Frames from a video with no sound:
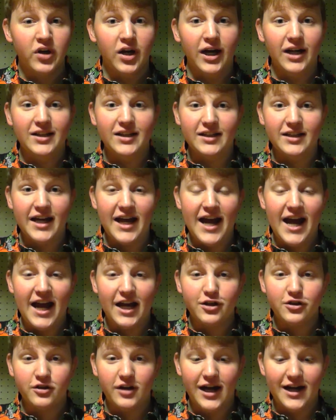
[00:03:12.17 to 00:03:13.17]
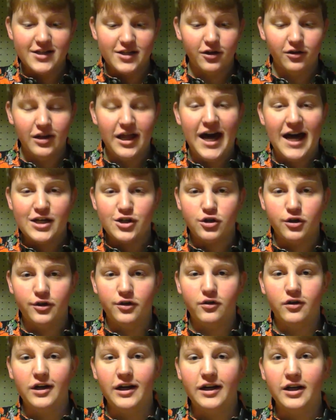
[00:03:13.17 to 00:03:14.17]
and then the actor has a latch
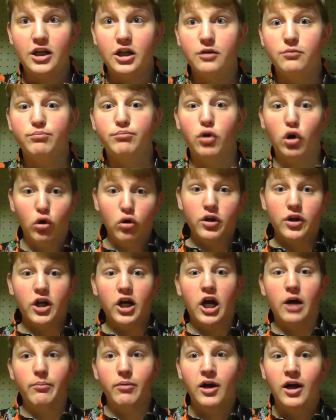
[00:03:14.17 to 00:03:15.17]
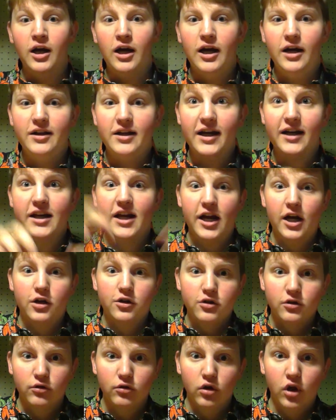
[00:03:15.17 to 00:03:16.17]
under it and can pull it up, and that
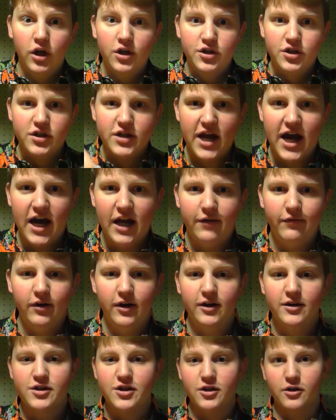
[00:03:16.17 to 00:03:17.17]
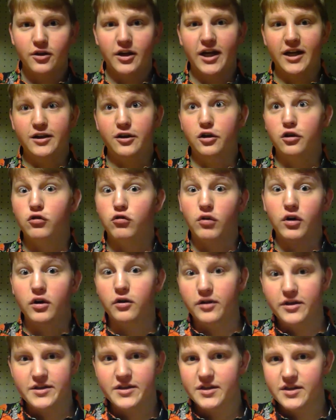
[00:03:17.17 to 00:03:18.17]
character lunges out of it. So, like, the
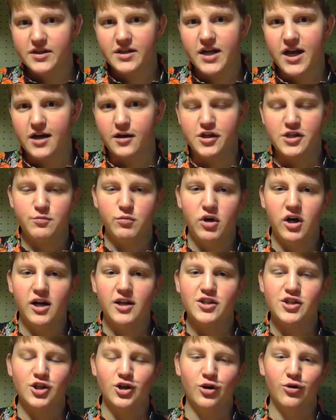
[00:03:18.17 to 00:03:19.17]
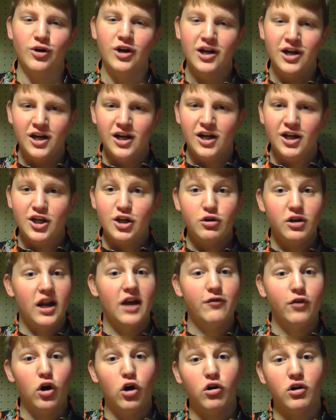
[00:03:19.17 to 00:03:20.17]
grill is the scare spot. So, you could
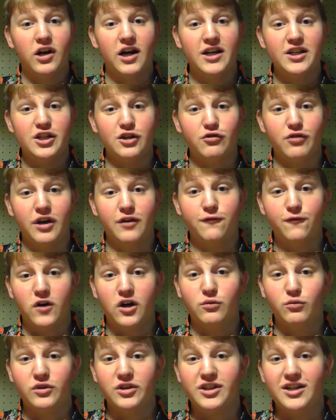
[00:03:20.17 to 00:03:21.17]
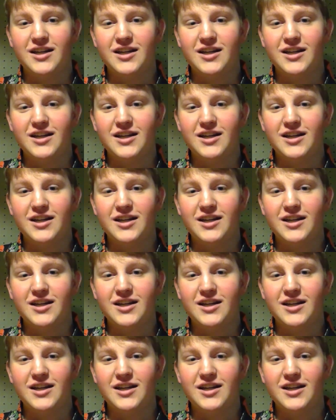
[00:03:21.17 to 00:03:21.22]
have all kinds of great fun with